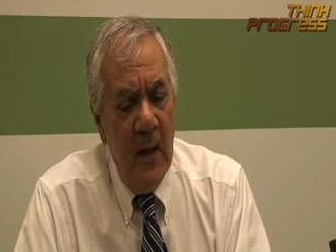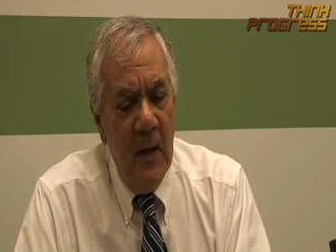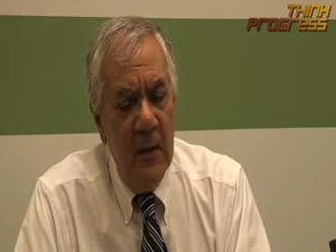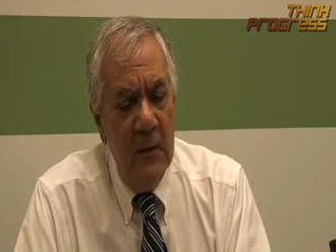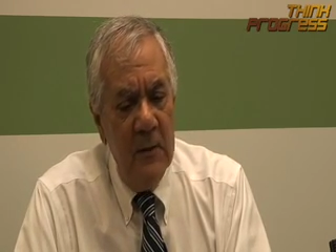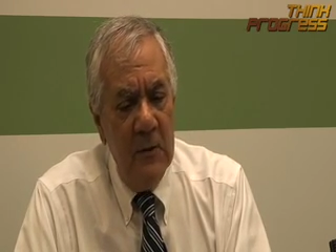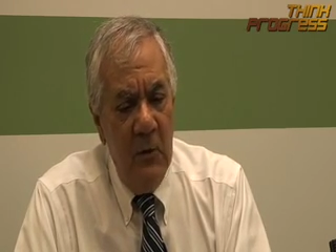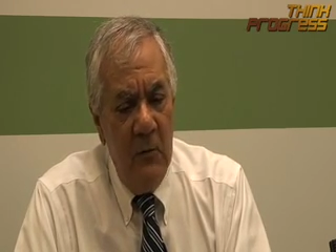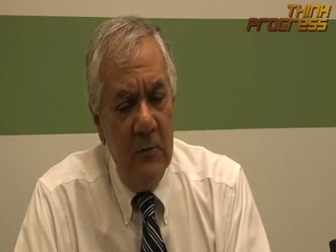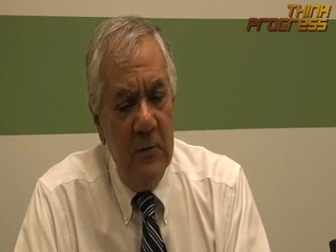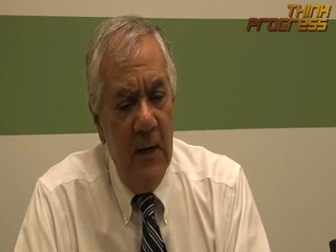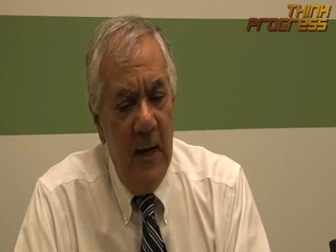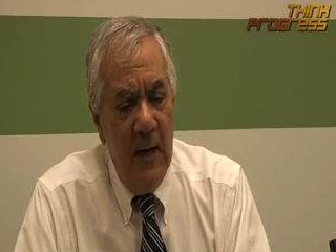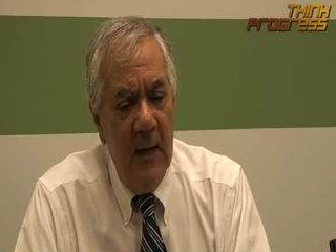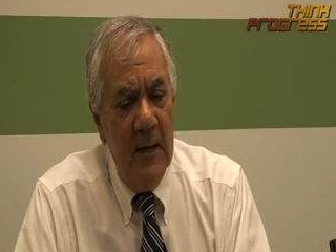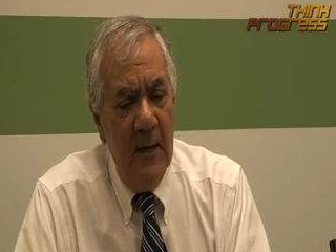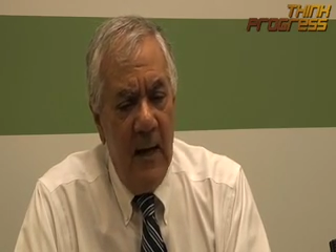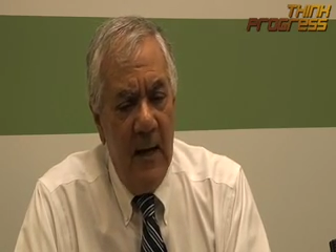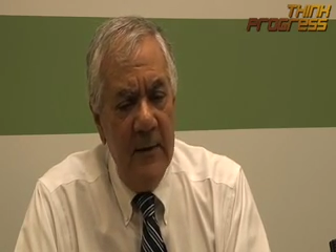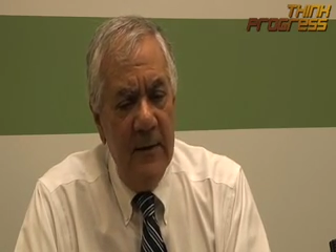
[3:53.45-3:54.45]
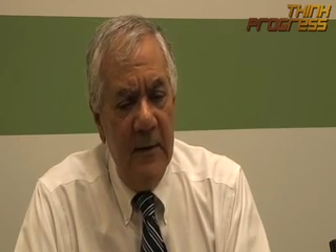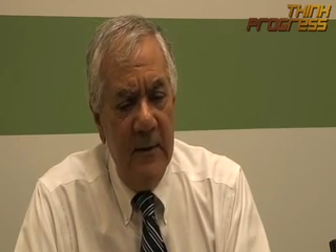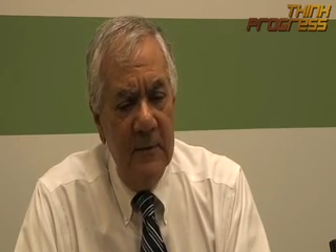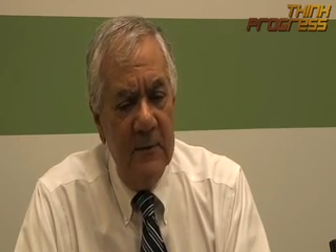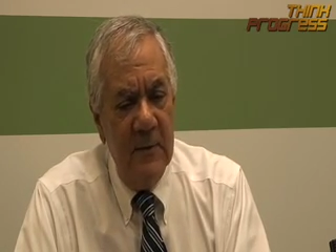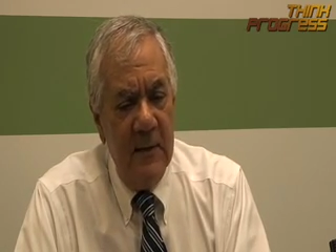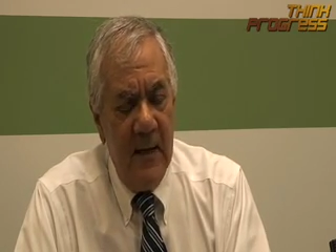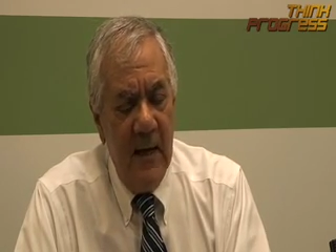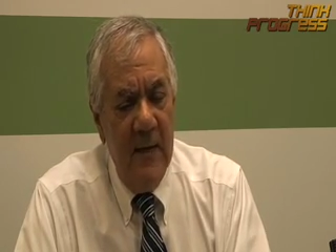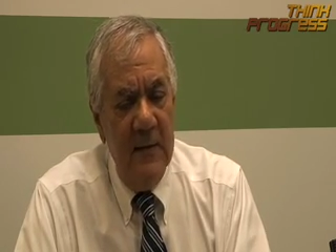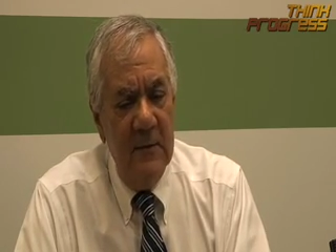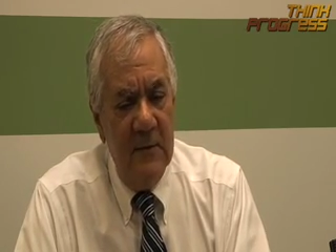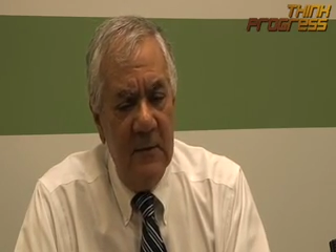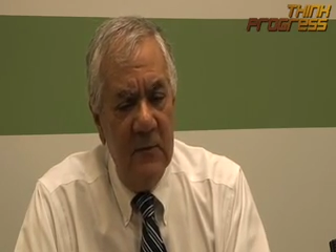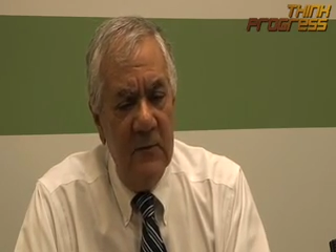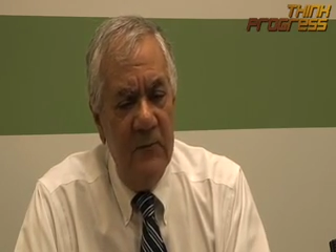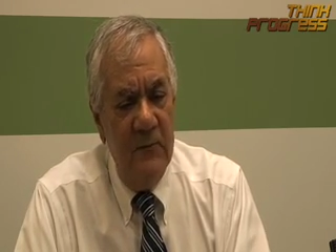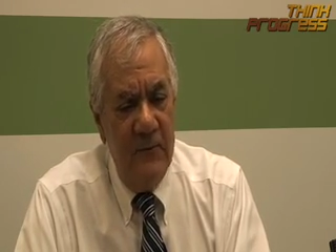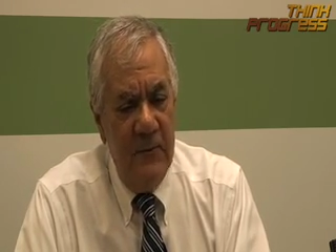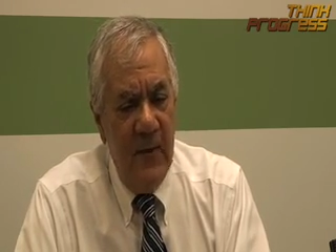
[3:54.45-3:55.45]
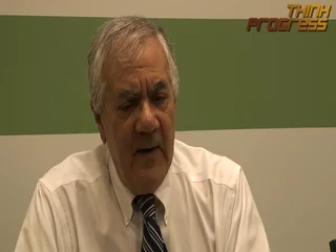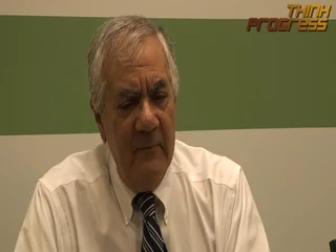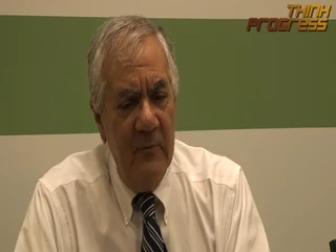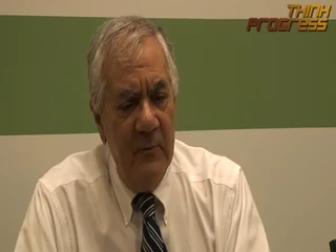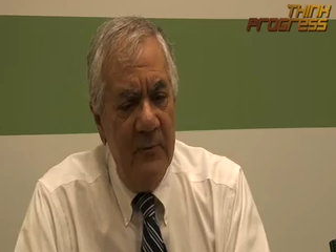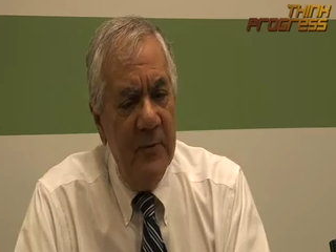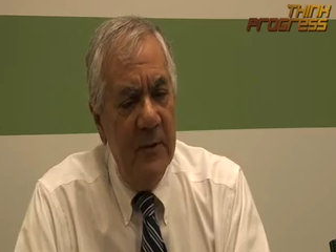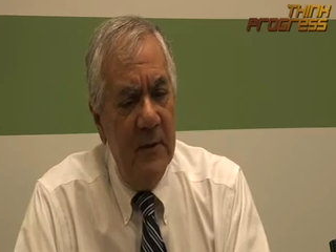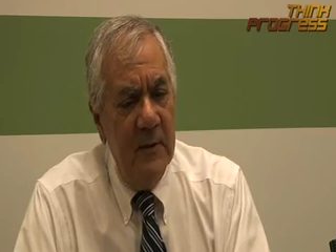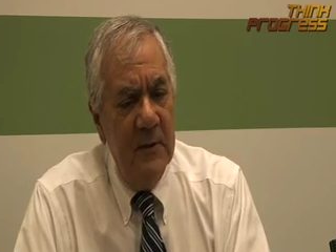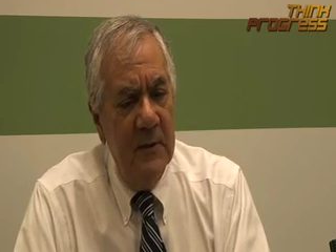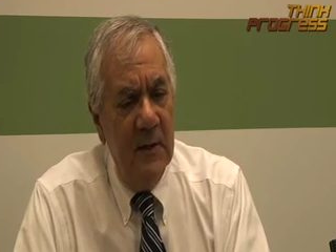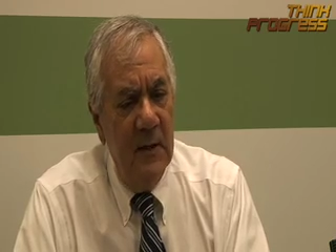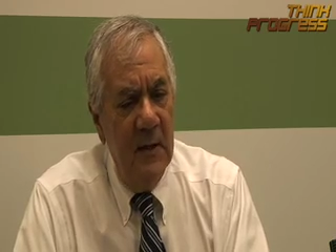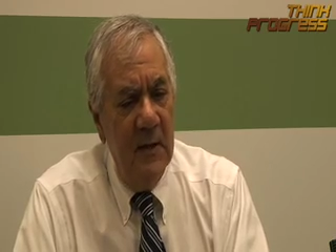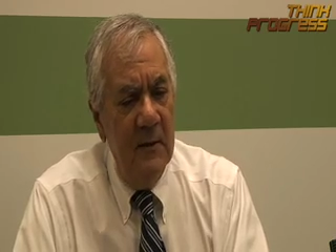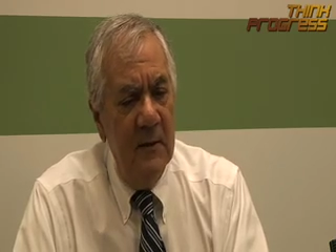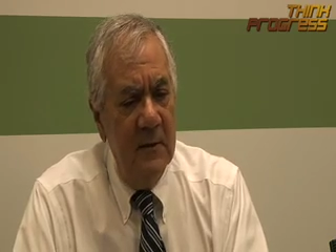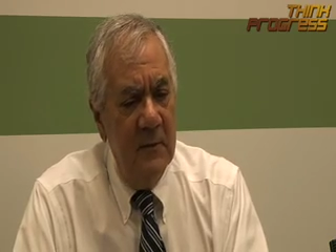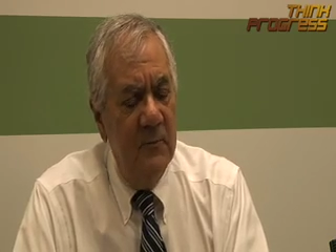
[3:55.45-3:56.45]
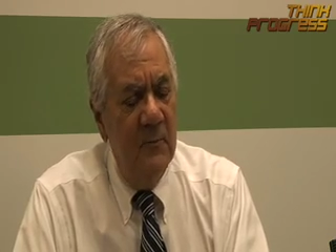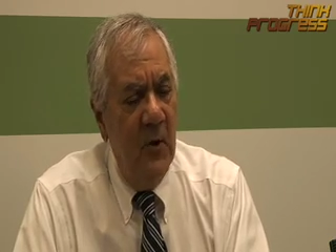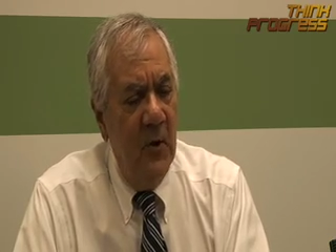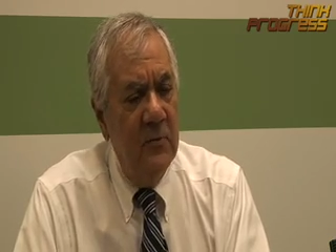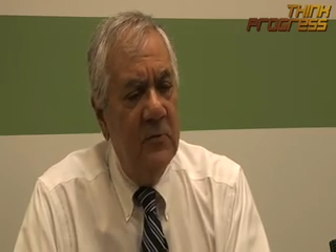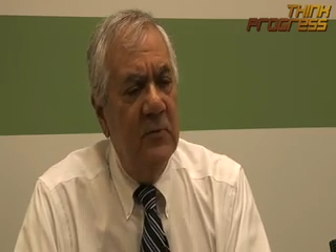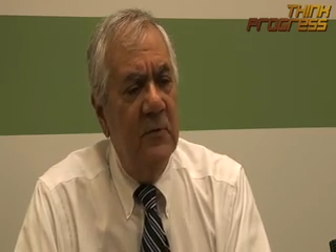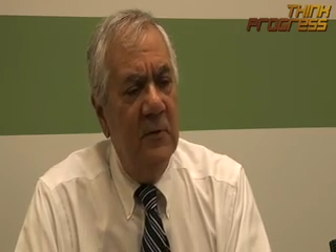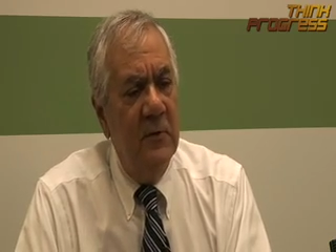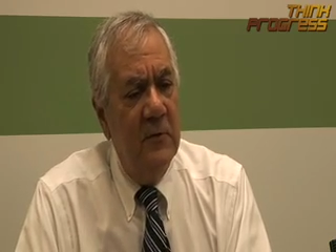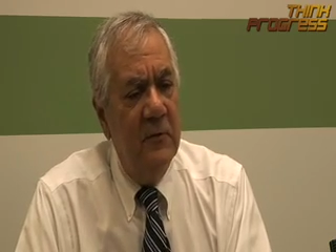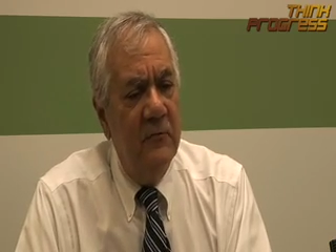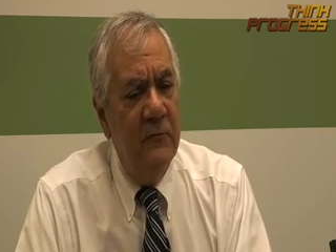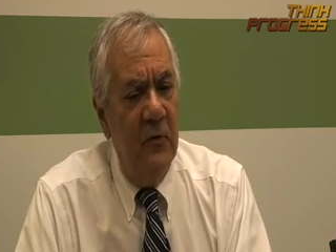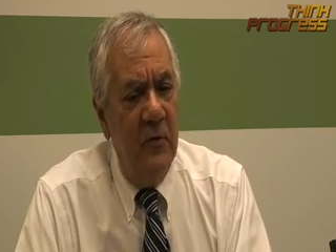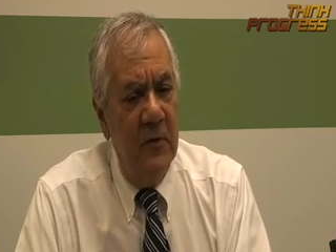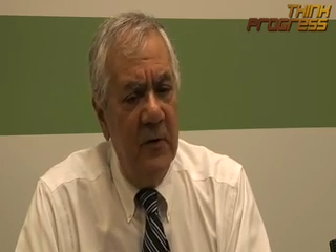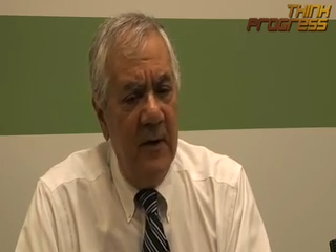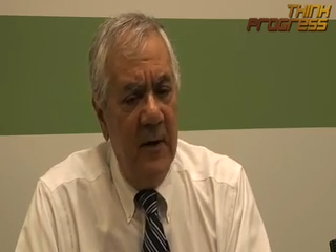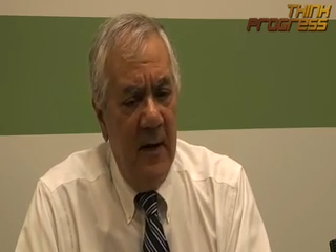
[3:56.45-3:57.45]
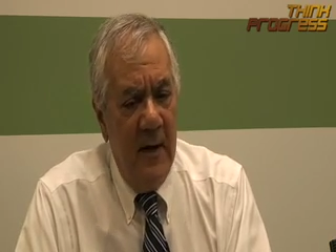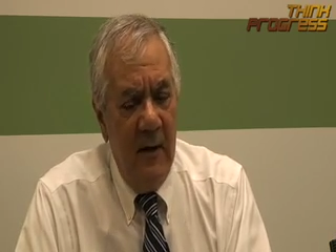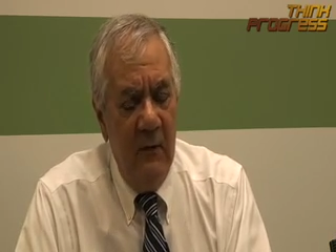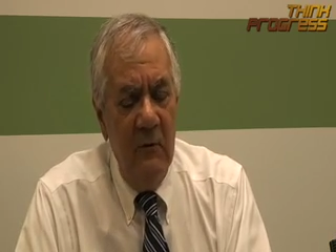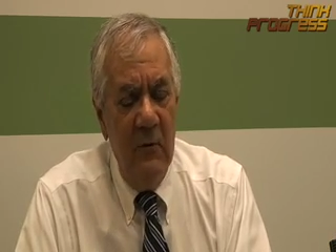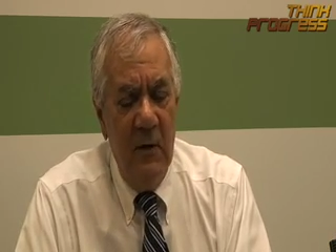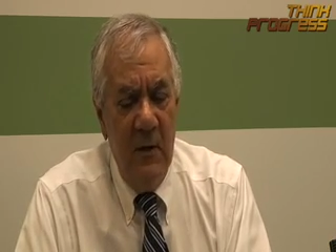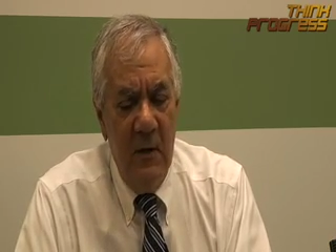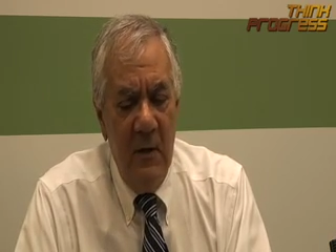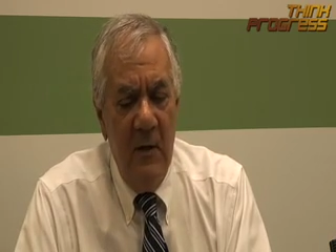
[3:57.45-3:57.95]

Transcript: So yeah, I think the case is probably at least marginally stronger now